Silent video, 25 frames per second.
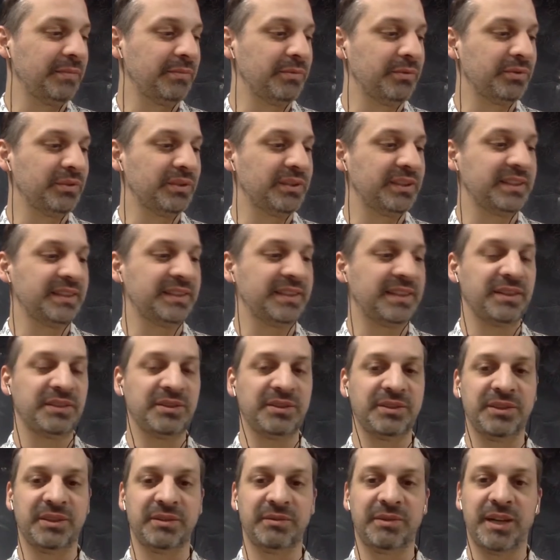mostly
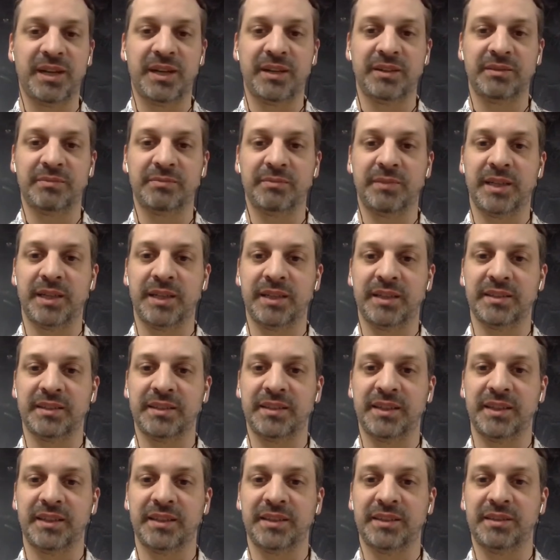centered around my
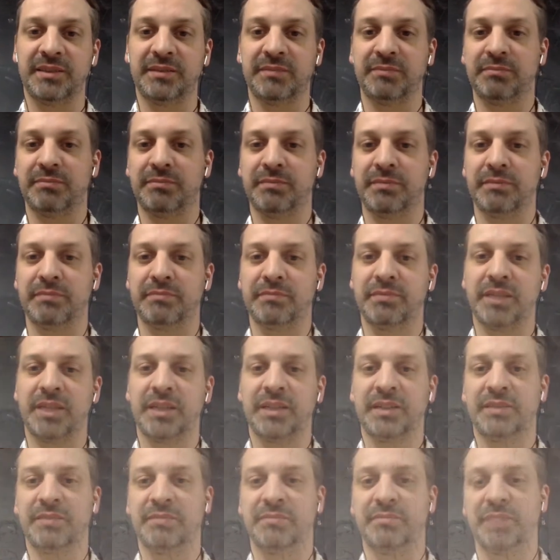second
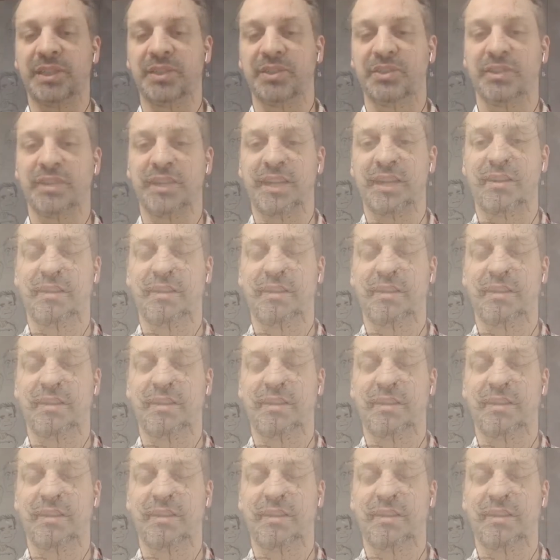kind of major